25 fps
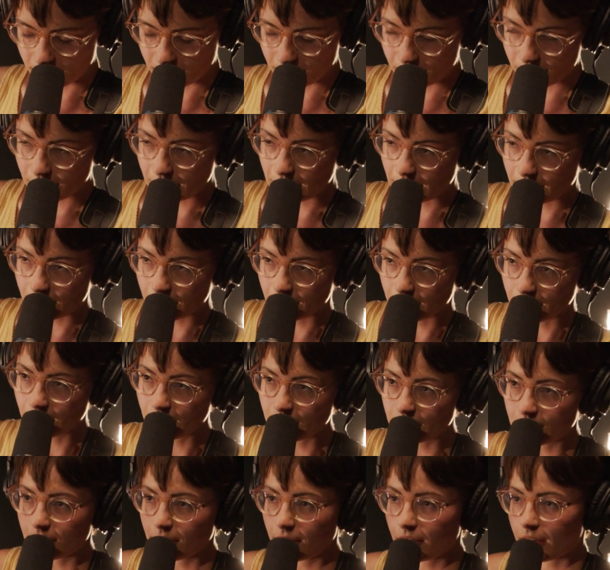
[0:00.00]
have anything
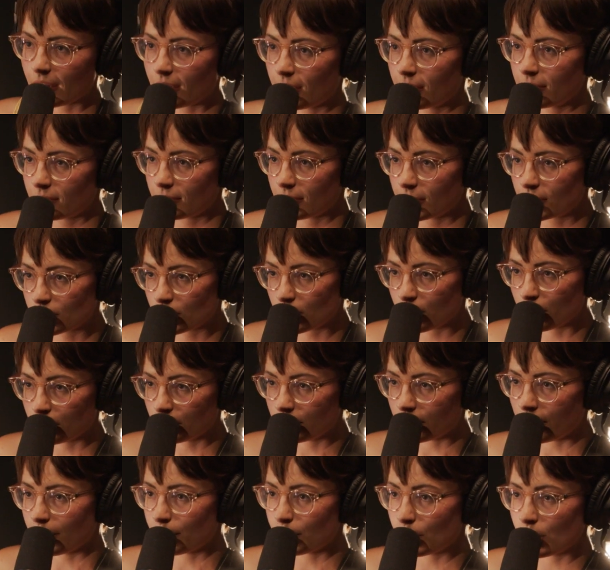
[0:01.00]
yet. Okay, it's called
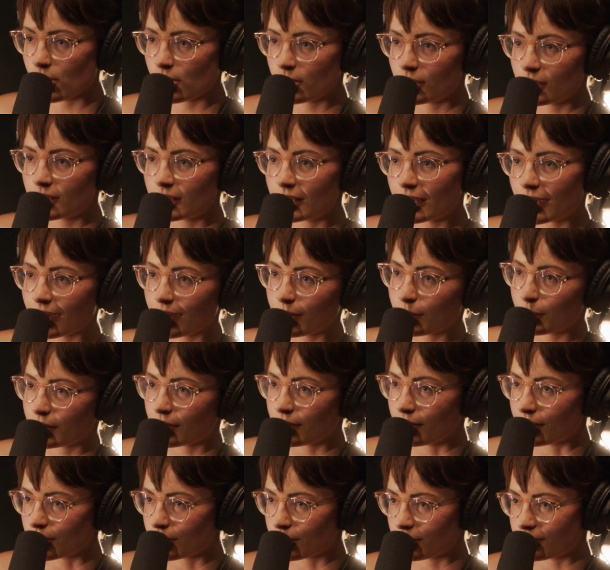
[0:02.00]
I'm Gonna Die With
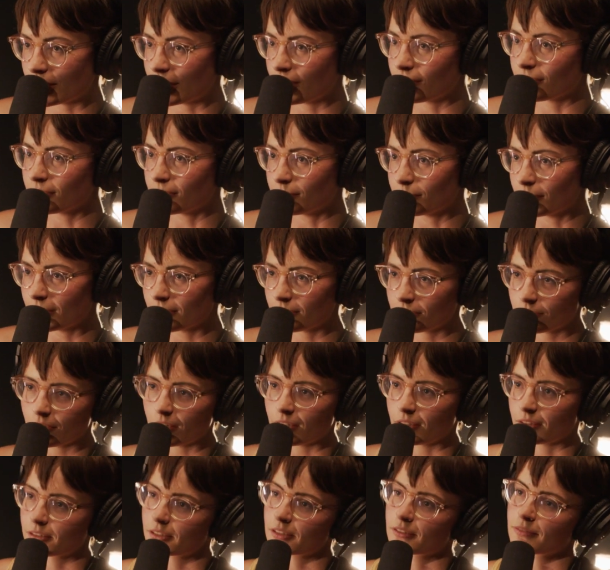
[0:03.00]
This Frown on My
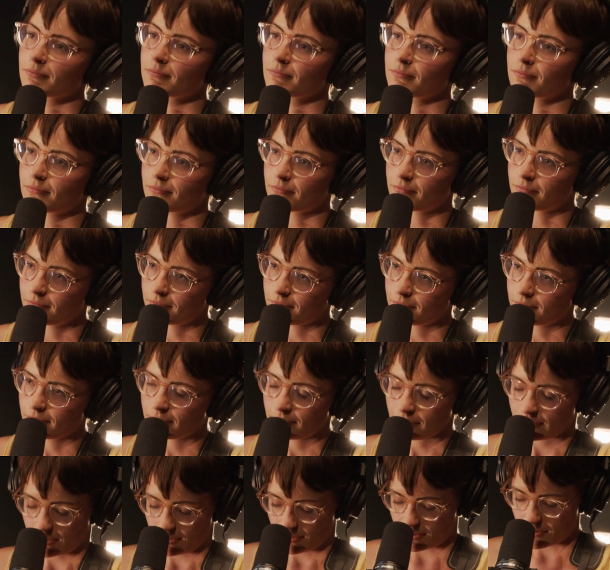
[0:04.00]
Face.
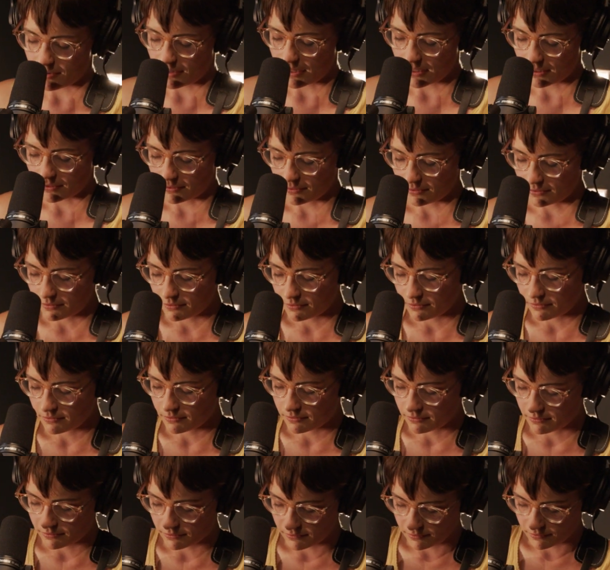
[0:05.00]
Oh, hang on.
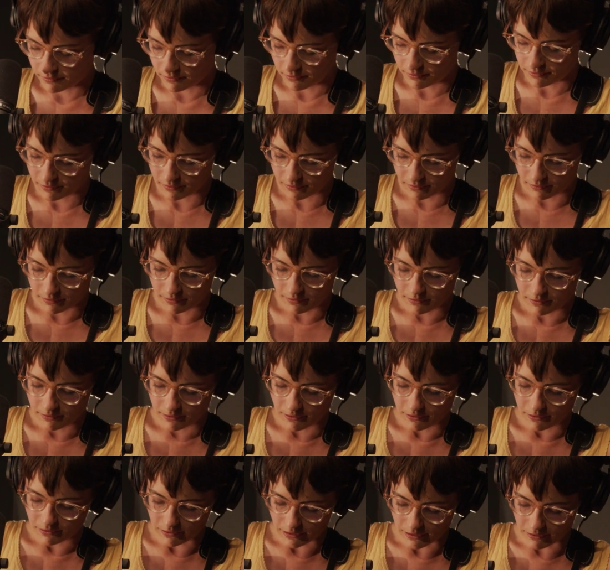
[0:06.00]

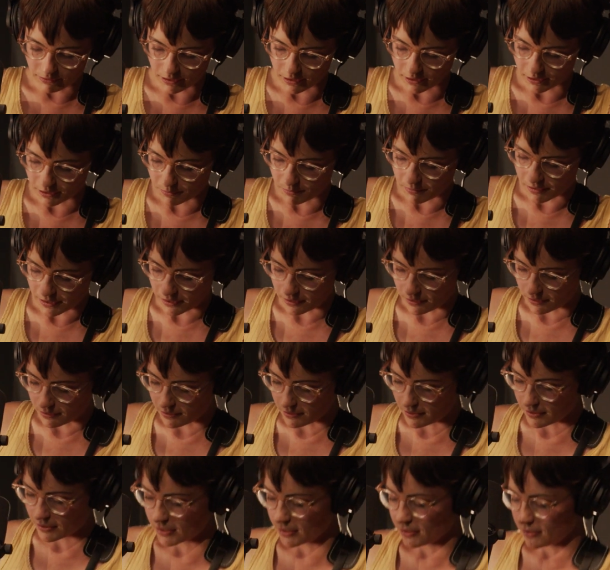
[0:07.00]
We've lost power
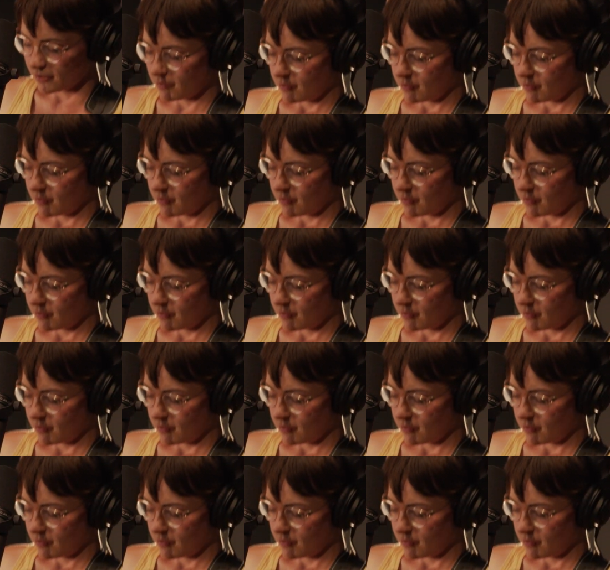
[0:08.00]
again.